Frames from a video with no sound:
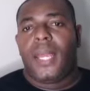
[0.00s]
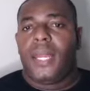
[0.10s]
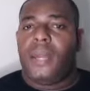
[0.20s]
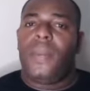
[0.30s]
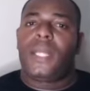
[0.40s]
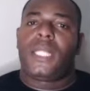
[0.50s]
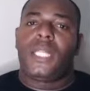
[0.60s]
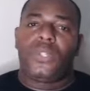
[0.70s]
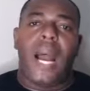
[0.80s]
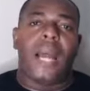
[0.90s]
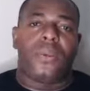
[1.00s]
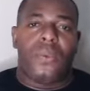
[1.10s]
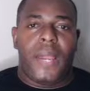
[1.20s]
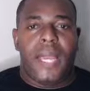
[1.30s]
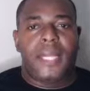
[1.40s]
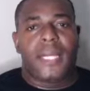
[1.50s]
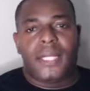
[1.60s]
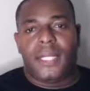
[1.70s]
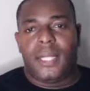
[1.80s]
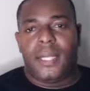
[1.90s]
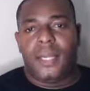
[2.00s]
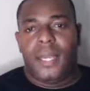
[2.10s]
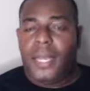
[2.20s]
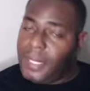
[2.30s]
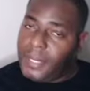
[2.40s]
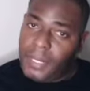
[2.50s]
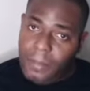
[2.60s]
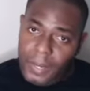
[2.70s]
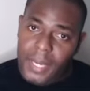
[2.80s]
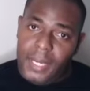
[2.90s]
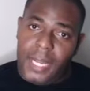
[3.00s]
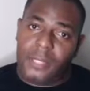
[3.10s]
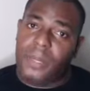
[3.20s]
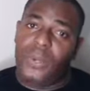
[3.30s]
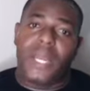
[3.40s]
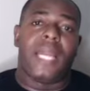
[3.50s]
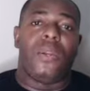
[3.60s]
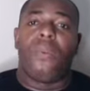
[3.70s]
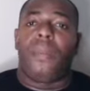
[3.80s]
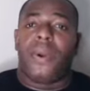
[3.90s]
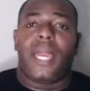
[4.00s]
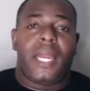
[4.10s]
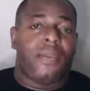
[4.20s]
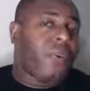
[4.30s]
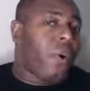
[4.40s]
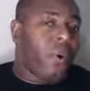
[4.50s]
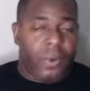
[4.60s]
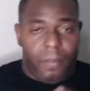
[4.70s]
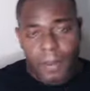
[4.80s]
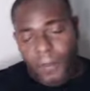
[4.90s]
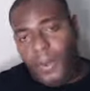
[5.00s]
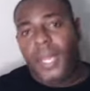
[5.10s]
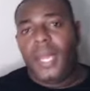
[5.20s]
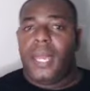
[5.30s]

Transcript: They will teach you how to do agency marketing. That's mean you can do marketing for other people.